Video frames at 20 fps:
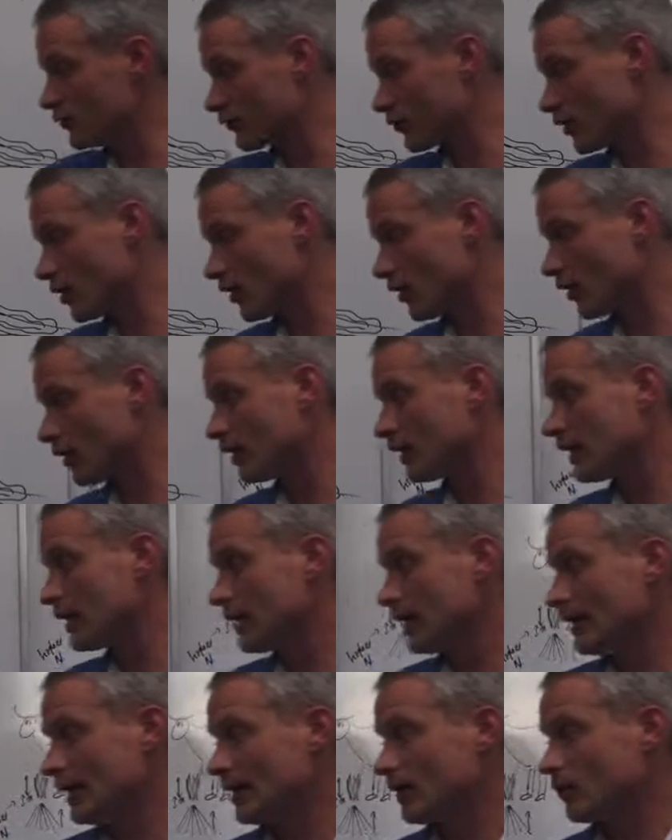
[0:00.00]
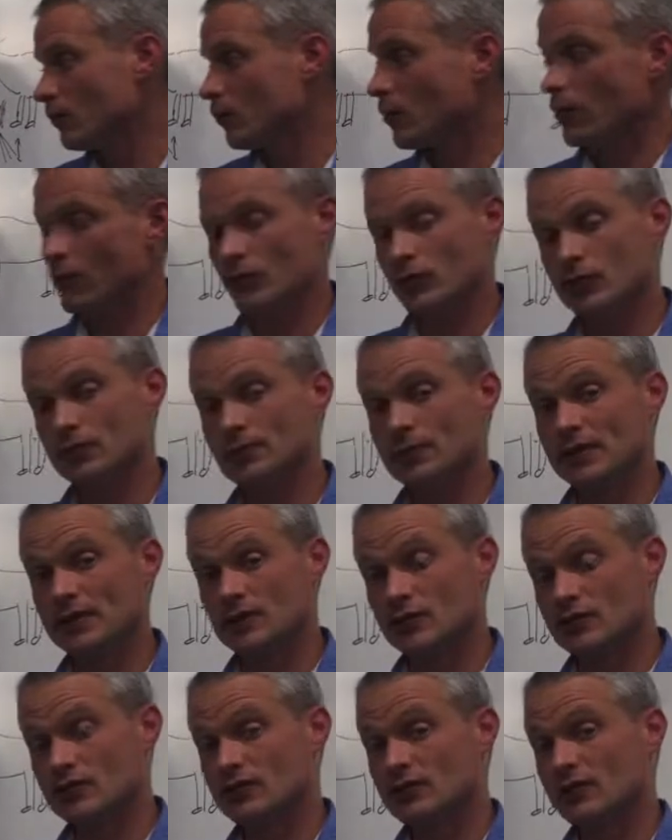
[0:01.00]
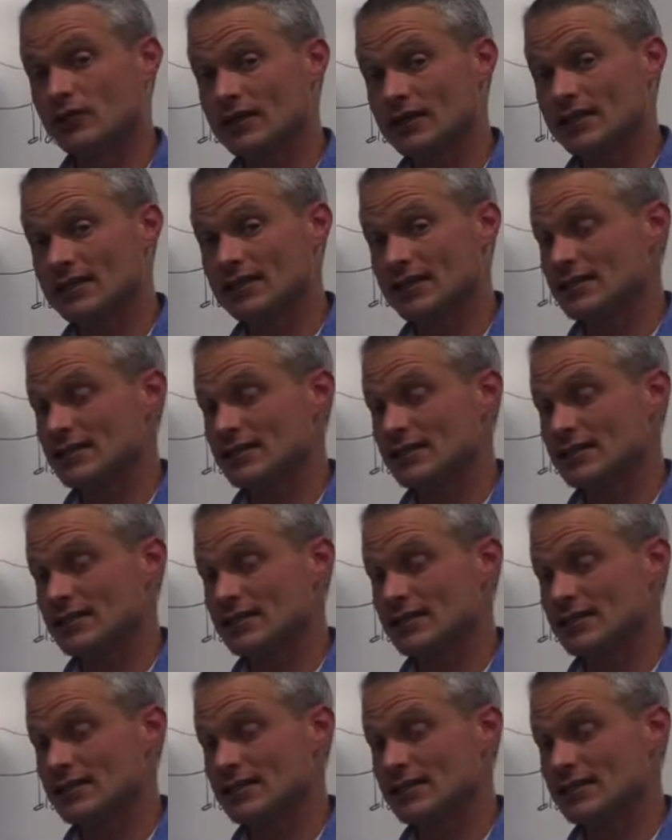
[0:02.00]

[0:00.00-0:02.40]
you've got what would be your stocking